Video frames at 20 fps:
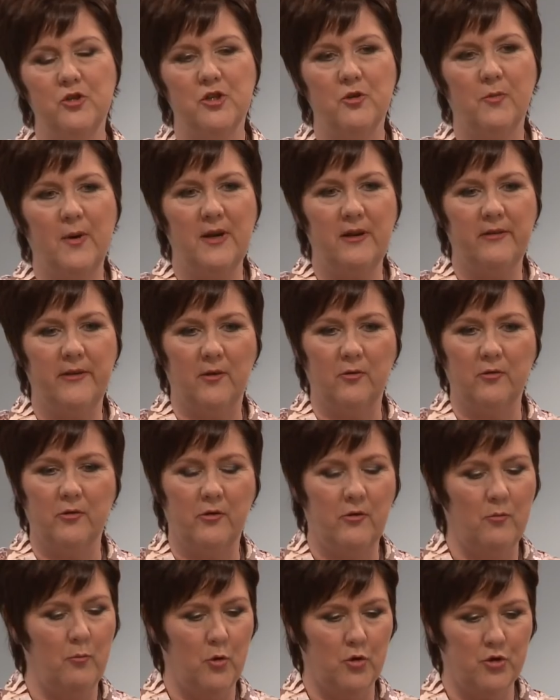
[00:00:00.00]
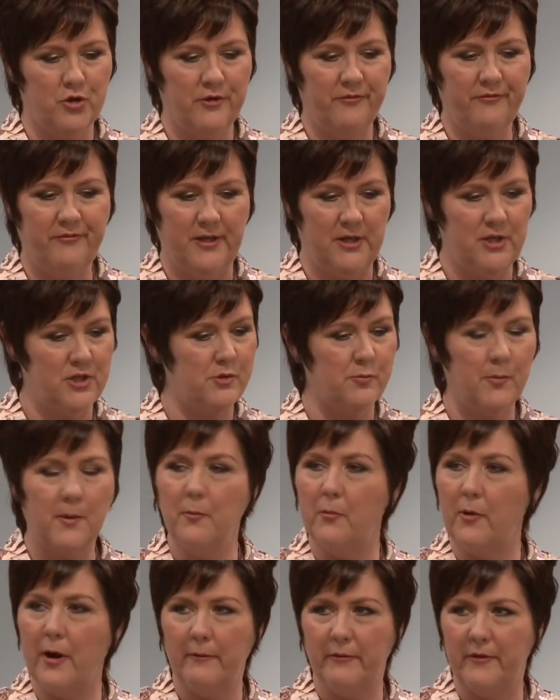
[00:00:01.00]
do anything other than watch the fish
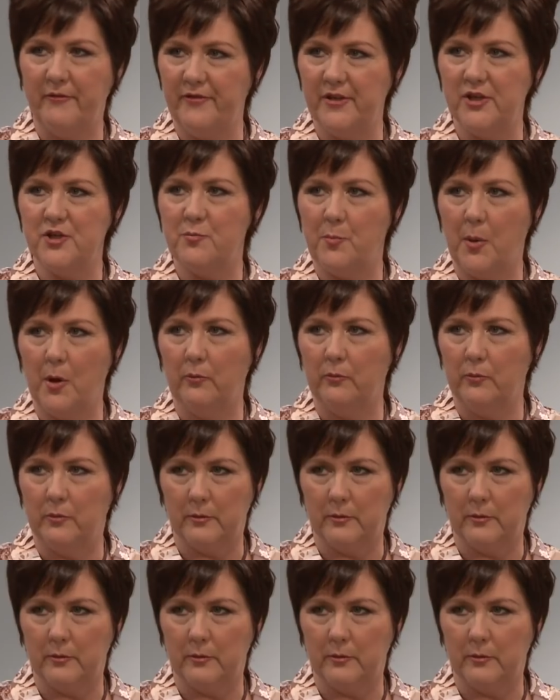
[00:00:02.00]
swim around the fish pond.